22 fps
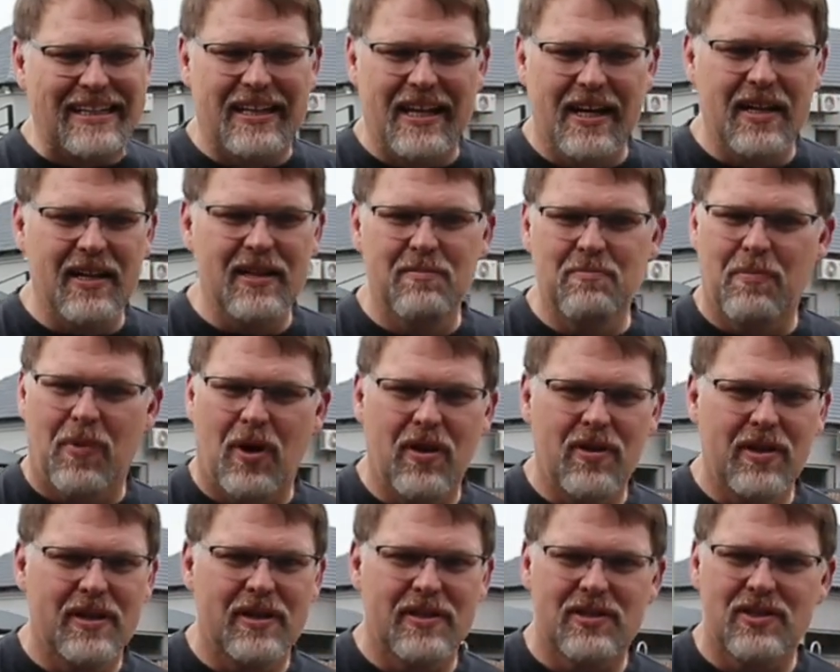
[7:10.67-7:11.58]
Didn't
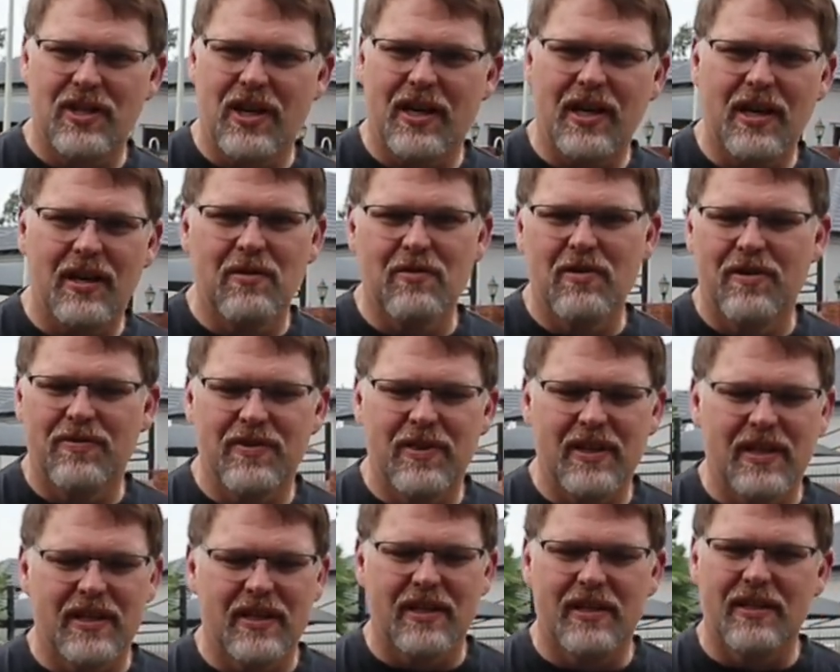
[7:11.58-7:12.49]
bother checking with
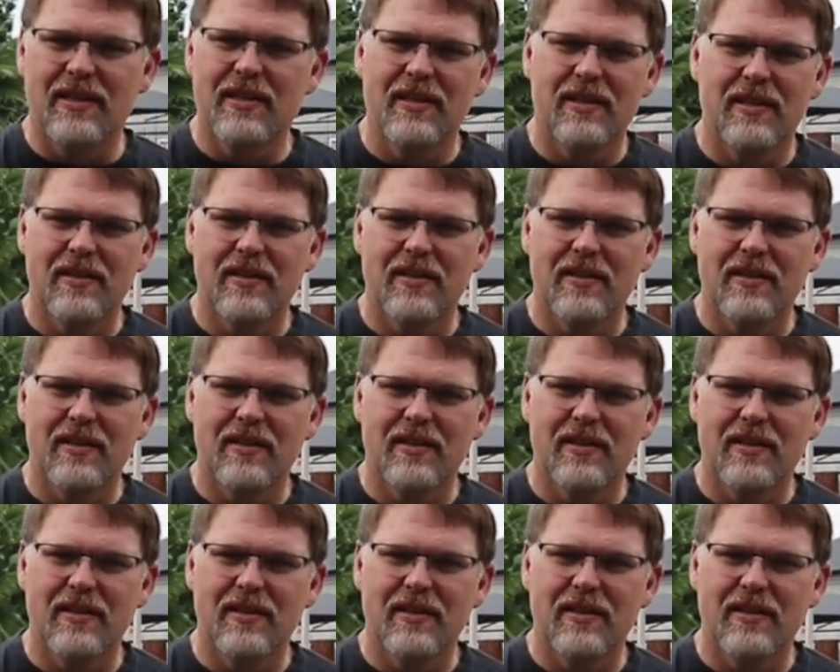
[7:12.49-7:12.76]
the